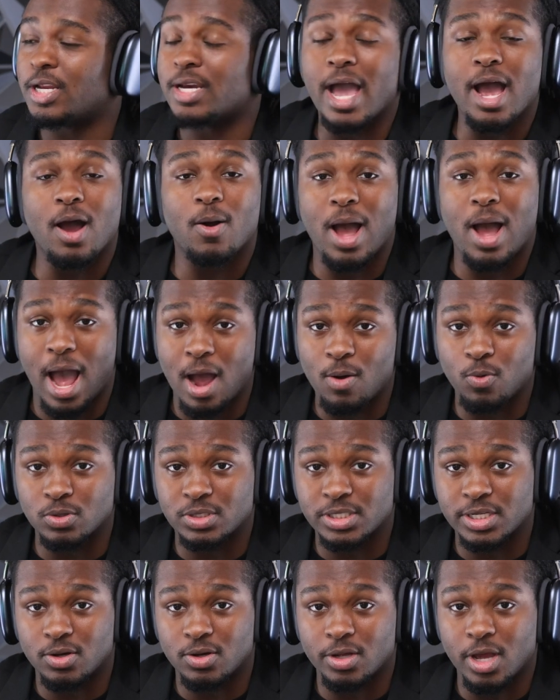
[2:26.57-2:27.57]
Now, I will
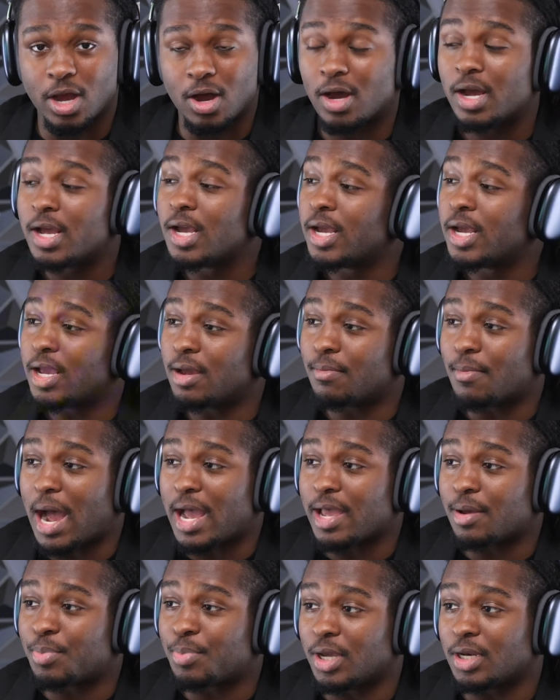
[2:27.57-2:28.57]
tell y'all, in
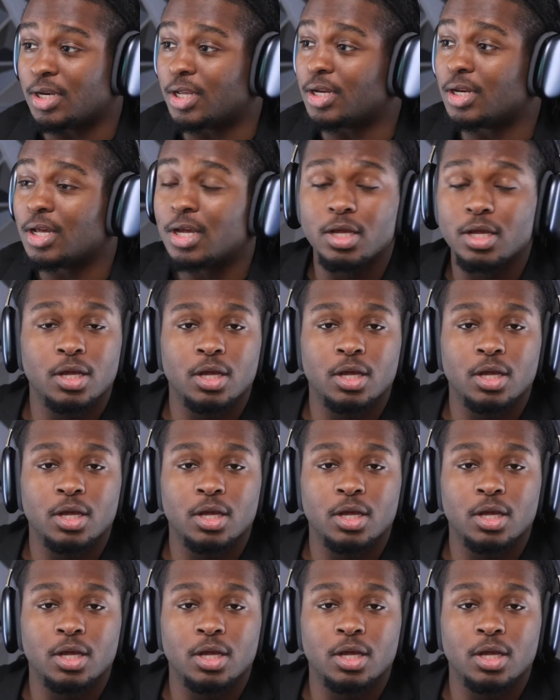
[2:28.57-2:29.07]
my opinion,